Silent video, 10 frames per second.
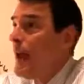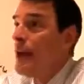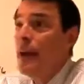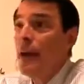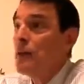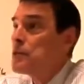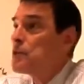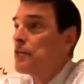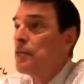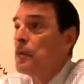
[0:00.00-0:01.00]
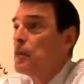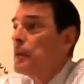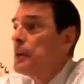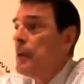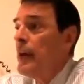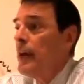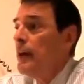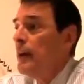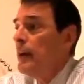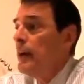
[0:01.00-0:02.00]
80 ounces of fluid a
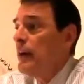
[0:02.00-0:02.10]
day,